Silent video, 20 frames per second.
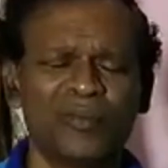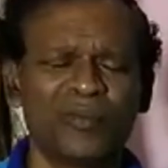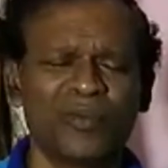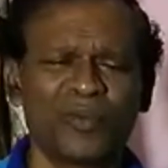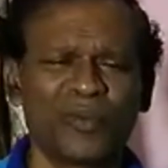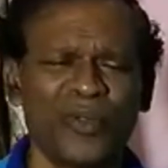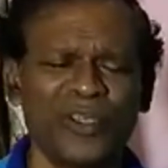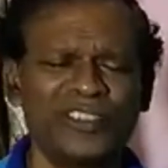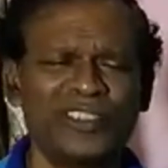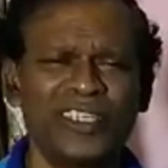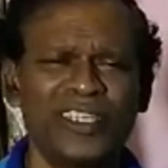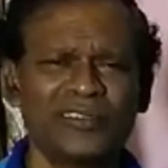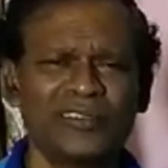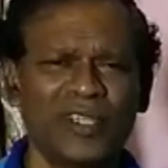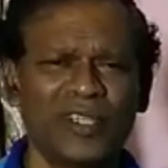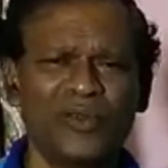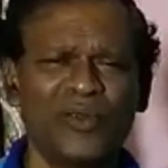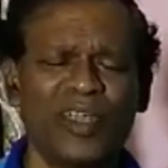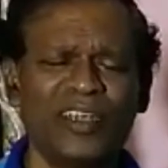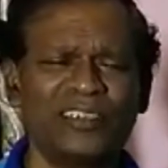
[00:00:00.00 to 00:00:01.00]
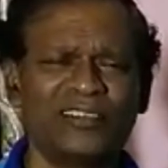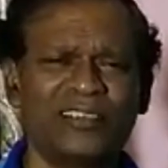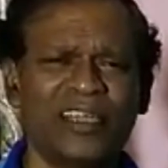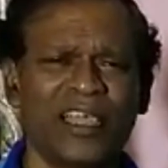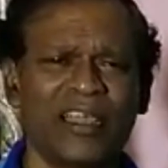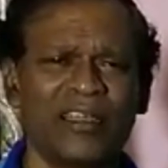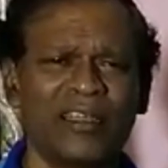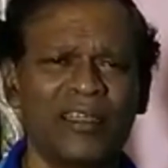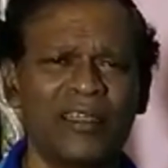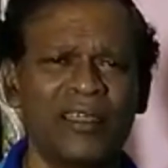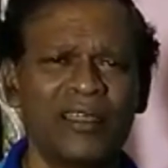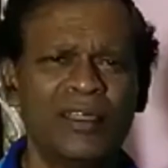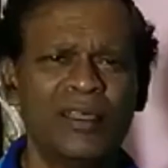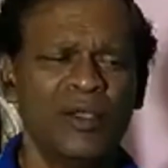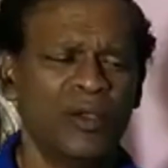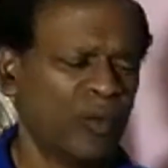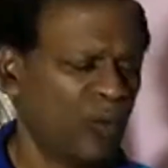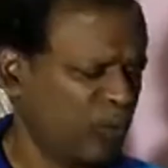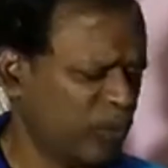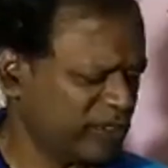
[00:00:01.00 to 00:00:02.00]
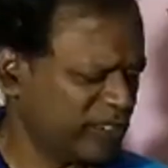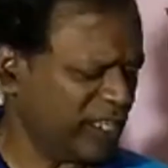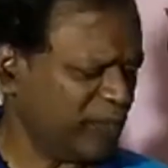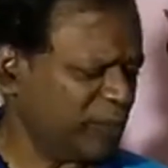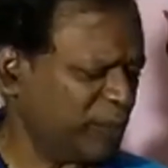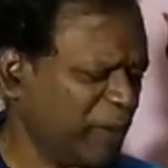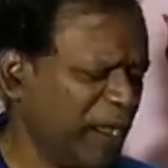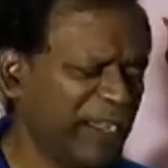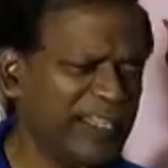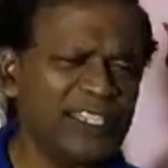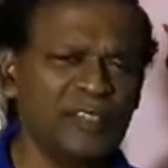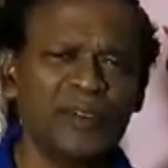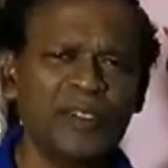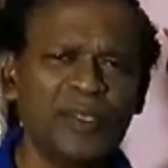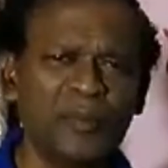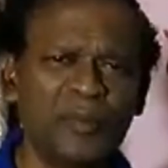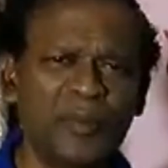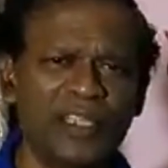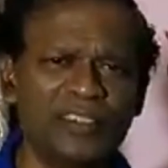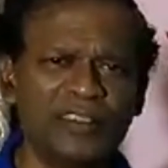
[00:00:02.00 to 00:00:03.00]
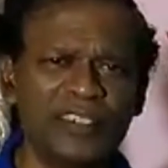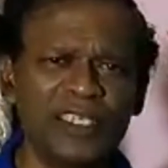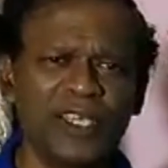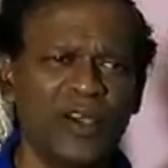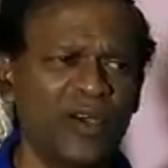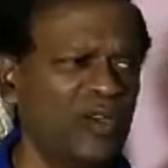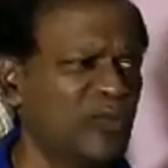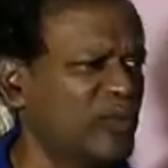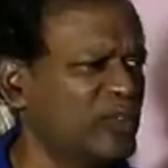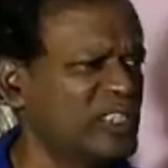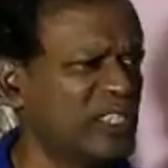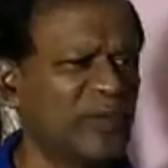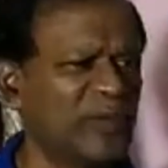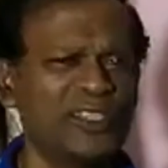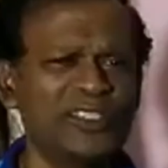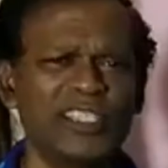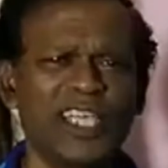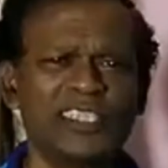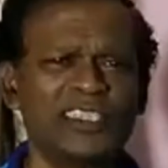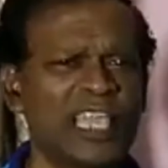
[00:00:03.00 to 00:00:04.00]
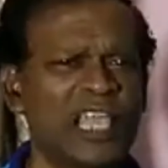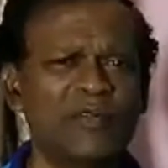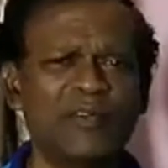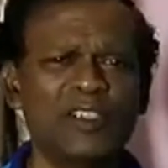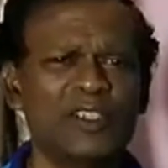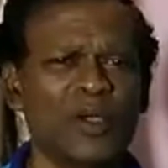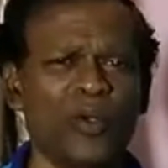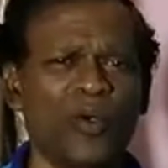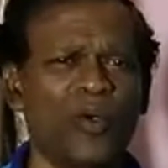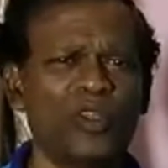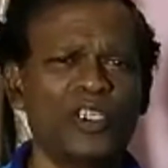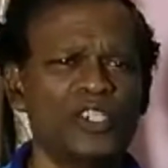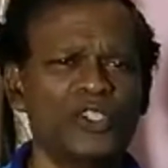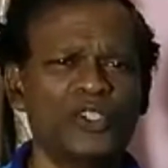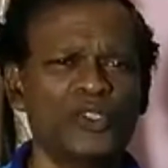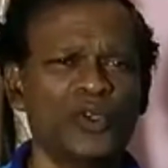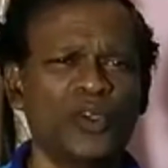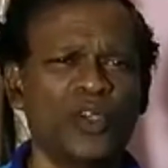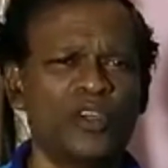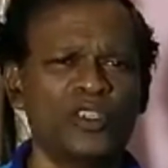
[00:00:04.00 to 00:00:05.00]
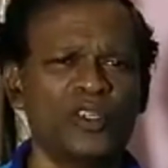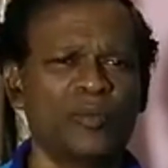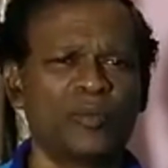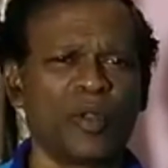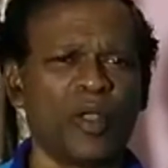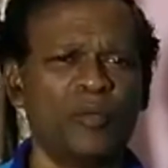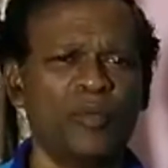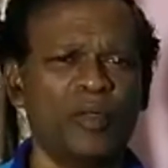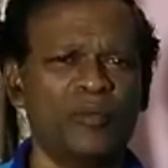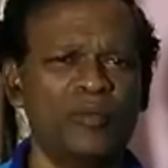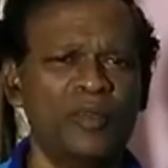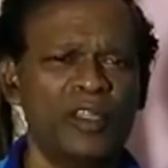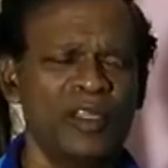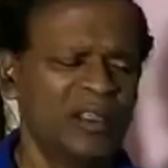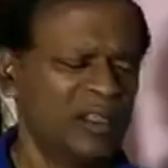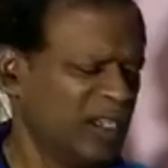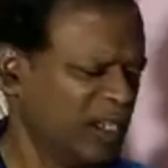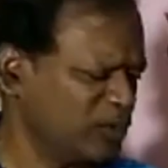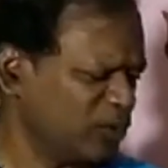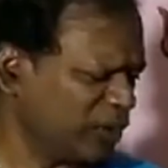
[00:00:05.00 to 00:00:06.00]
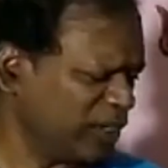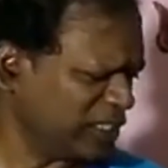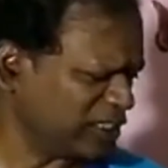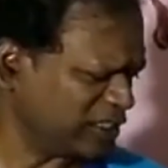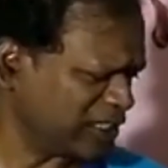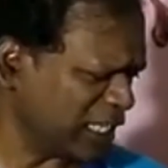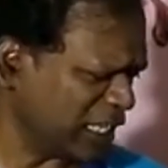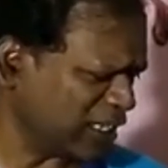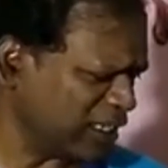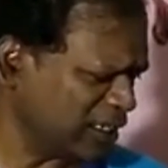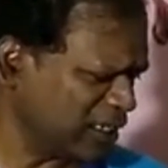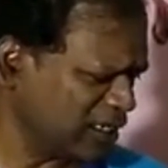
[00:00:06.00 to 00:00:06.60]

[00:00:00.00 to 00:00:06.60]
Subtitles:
questions? I don't understand. Were they participating in the blessing, or they were just having their own issue or the problem? I don't understand.